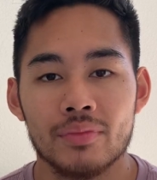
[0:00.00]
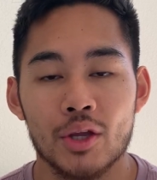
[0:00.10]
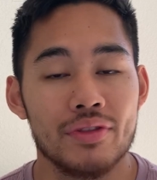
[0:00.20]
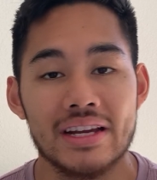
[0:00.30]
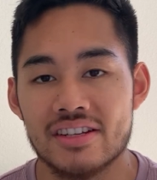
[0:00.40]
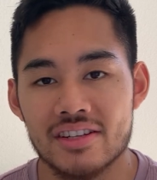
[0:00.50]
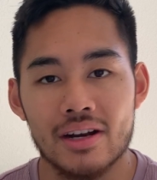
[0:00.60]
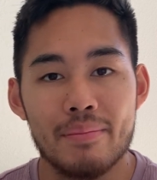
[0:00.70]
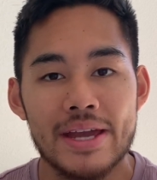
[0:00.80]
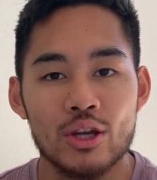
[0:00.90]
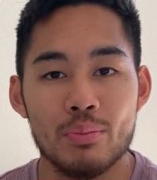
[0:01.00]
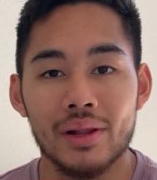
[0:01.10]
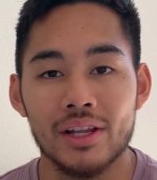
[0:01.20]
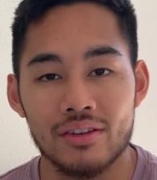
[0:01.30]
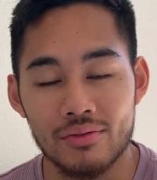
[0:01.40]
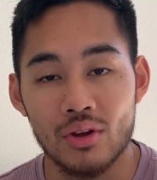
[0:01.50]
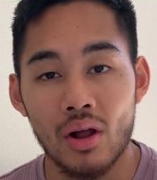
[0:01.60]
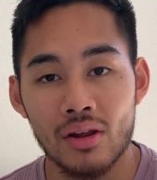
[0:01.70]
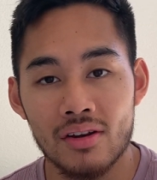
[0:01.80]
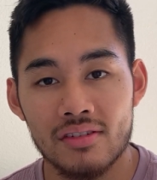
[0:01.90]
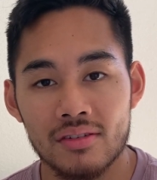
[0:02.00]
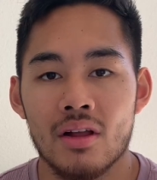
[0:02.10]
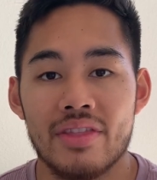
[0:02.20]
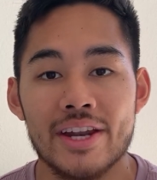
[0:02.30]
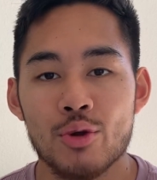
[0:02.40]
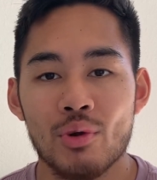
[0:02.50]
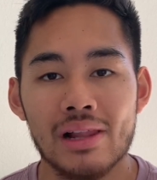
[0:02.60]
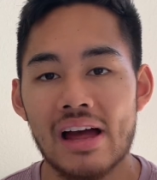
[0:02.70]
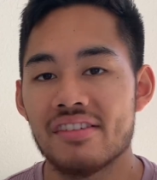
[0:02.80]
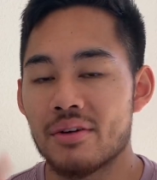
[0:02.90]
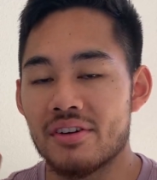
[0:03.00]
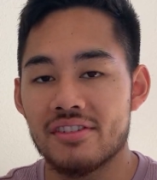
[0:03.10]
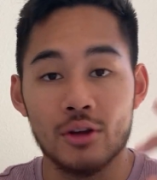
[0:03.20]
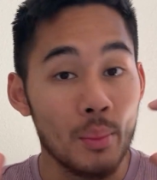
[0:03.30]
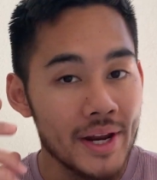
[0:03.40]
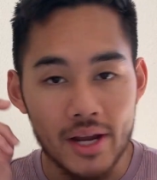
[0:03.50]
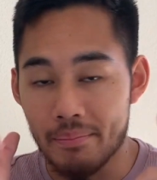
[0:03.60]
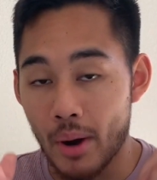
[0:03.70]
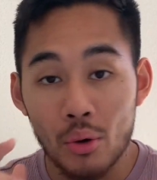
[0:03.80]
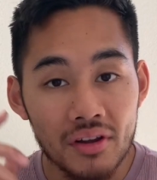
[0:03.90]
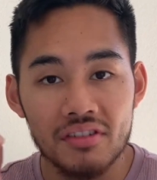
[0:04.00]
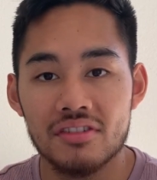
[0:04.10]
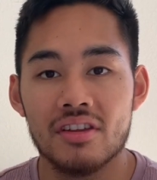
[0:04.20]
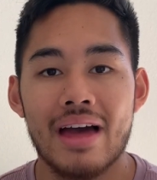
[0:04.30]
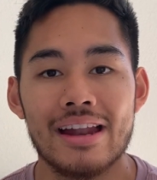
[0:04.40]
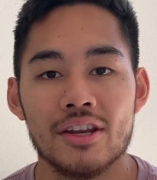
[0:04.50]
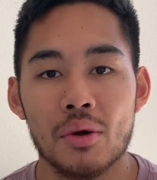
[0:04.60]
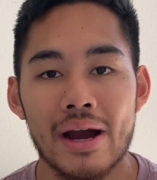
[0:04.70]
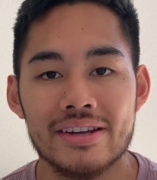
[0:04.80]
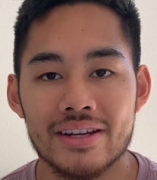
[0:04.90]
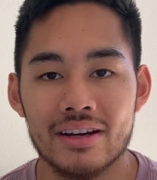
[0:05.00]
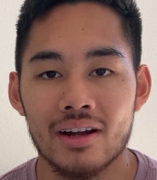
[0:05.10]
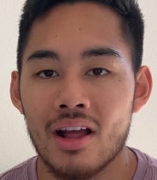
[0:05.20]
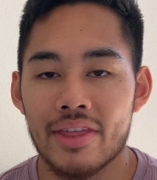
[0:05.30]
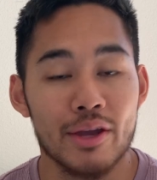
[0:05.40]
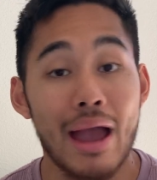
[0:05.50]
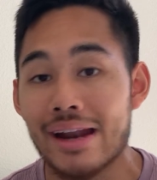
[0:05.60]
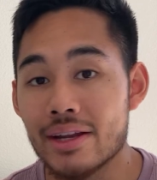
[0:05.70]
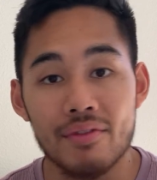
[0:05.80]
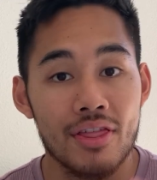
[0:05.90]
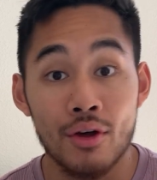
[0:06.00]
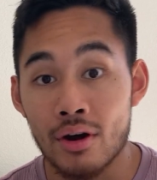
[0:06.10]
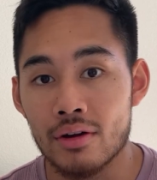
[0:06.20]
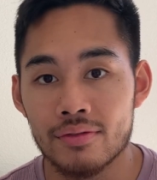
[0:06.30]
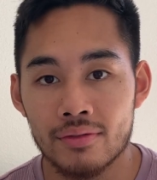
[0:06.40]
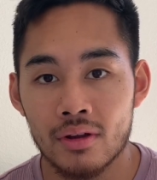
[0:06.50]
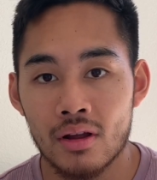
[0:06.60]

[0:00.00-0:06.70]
You think it's gonna make you millions of dollars. Then you realize there are so many components to that new idea that you hadn't even thought of.